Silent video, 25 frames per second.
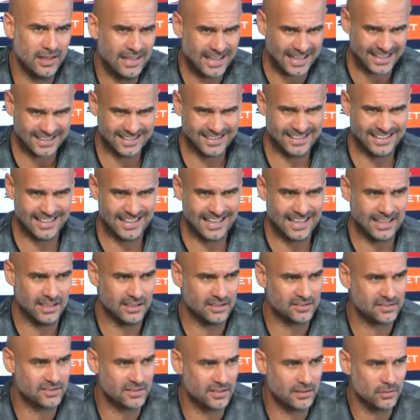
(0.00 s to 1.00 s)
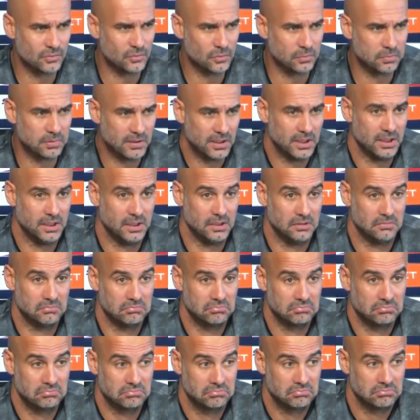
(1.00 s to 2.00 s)
99 still to play.
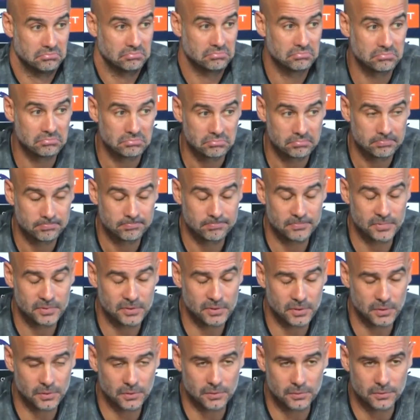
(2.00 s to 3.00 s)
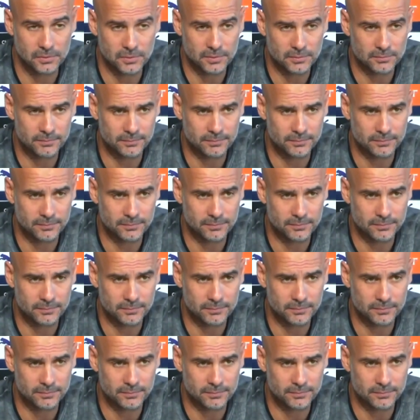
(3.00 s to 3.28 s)
So